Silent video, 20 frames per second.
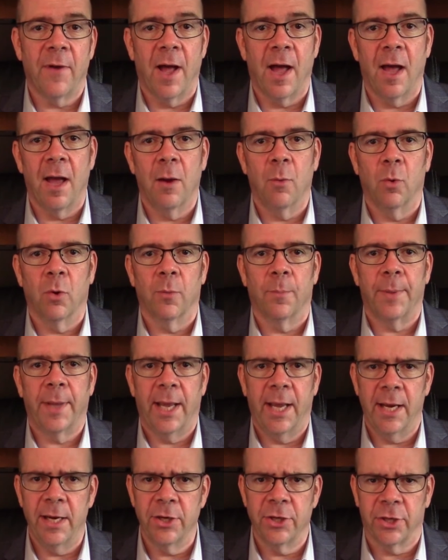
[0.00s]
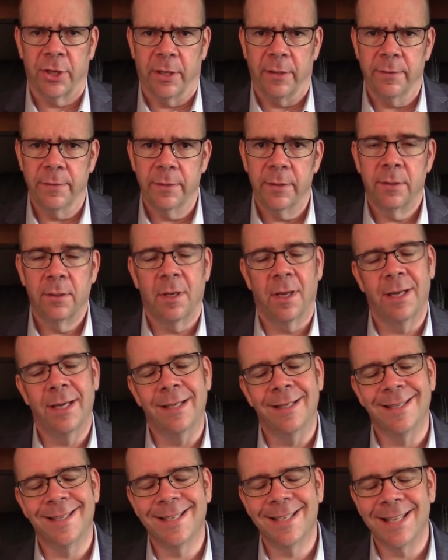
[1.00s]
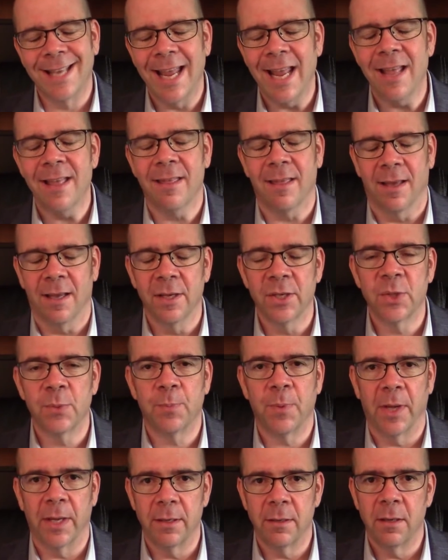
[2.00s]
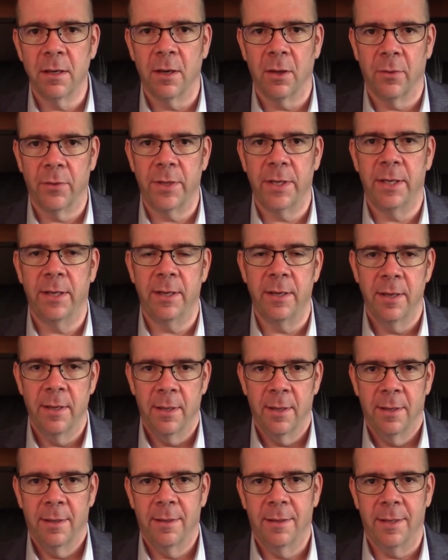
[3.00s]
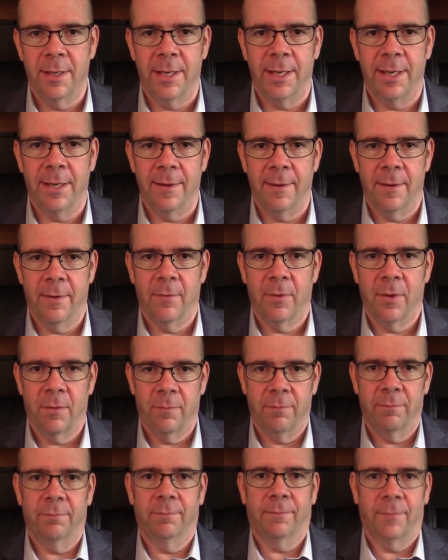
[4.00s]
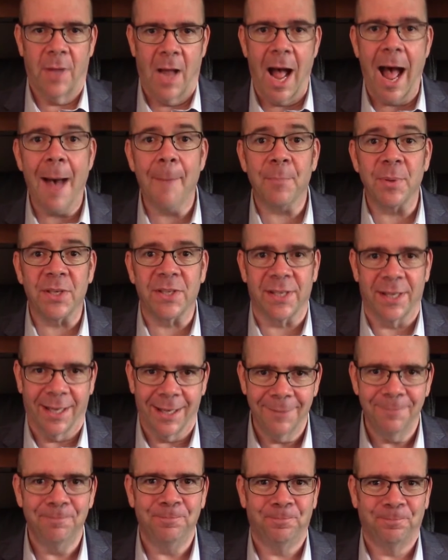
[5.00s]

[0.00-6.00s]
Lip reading: I were patient, and I didn't say this, but the opposite